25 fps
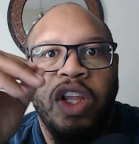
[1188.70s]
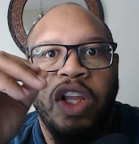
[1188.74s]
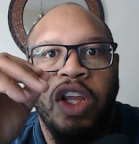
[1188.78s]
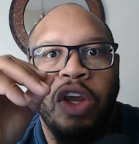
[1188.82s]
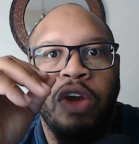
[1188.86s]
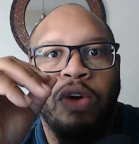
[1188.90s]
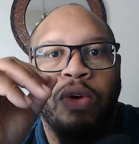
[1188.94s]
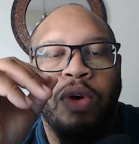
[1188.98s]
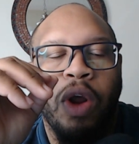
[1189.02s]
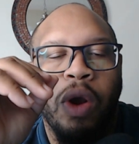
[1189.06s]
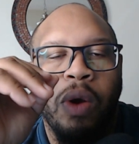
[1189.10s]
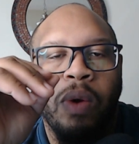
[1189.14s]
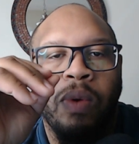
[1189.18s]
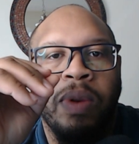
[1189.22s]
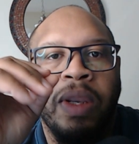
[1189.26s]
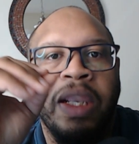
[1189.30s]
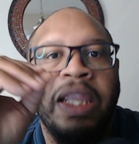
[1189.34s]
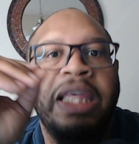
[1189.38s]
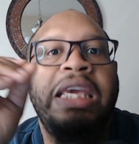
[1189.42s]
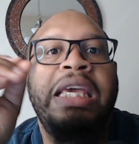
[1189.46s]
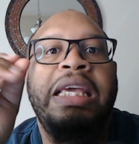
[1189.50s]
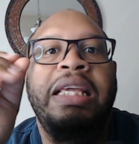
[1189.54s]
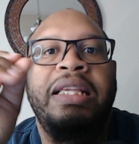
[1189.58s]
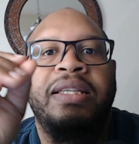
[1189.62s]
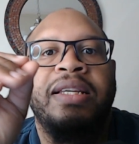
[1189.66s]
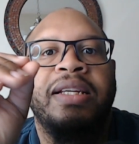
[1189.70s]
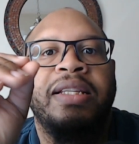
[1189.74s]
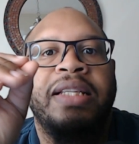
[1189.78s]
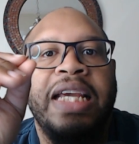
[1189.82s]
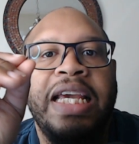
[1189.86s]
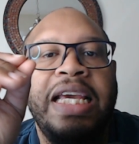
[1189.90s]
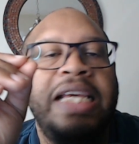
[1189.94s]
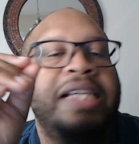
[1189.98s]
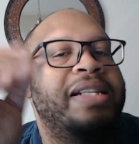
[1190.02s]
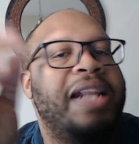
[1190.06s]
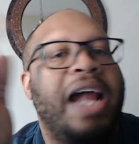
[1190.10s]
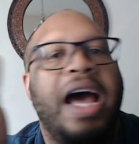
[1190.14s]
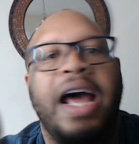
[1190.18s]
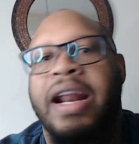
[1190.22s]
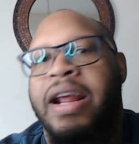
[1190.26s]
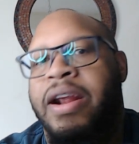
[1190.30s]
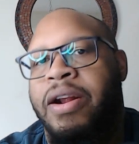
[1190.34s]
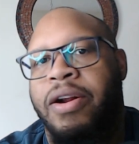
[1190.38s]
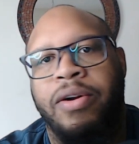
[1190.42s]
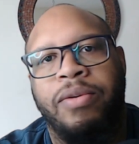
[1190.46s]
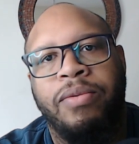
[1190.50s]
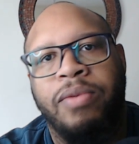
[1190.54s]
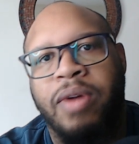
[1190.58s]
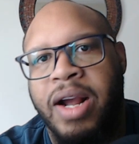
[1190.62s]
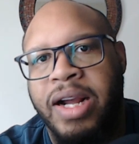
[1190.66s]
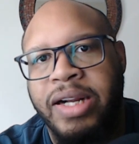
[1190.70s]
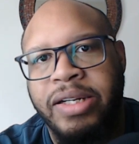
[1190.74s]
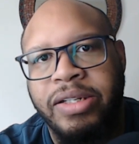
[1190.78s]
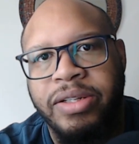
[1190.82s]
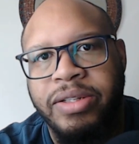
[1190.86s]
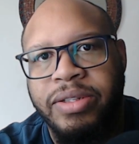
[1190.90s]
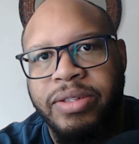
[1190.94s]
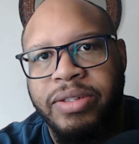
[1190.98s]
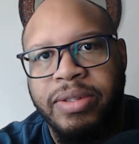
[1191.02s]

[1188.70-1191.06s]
you know leads. He's not Aaron Rodgers.